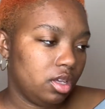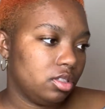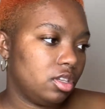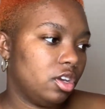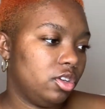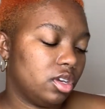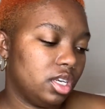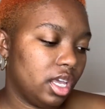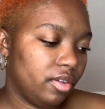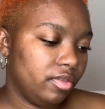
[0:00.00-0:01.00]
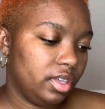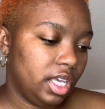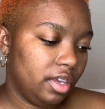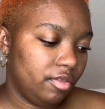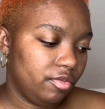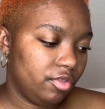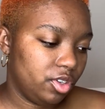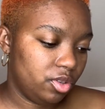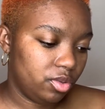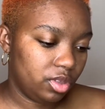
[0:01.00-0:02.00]
So you can definitely
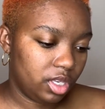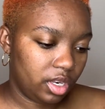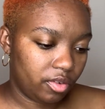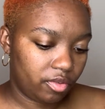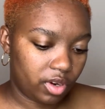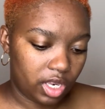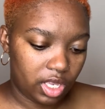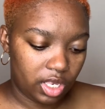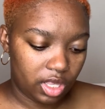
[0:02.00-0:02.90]
view the different